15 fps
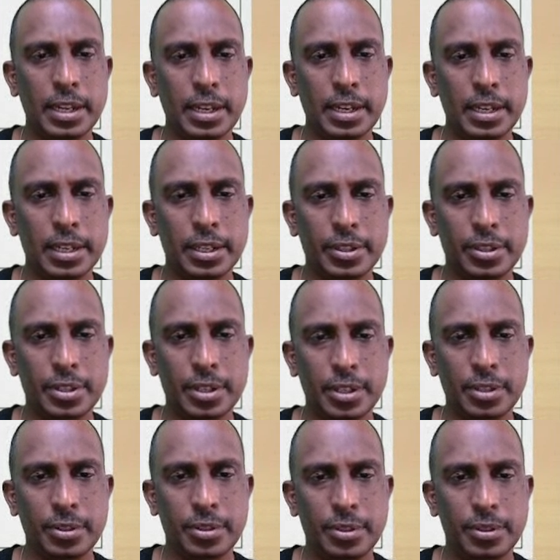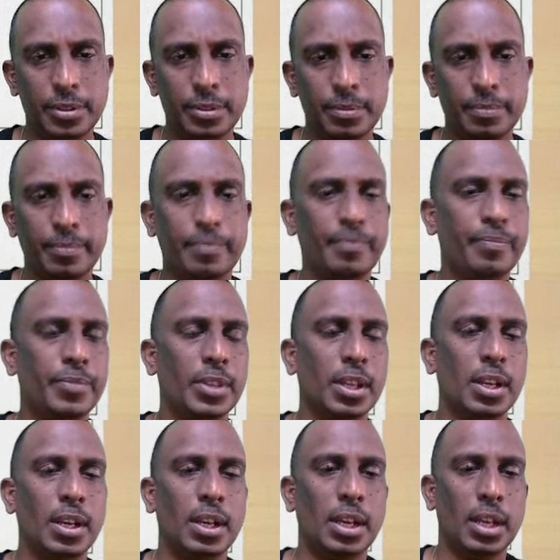industries
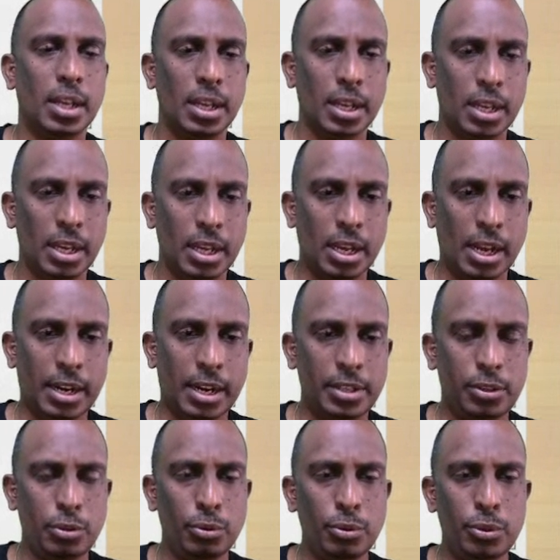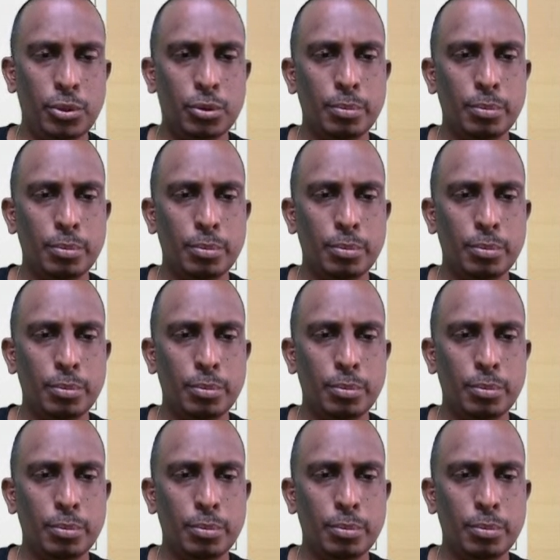and is used to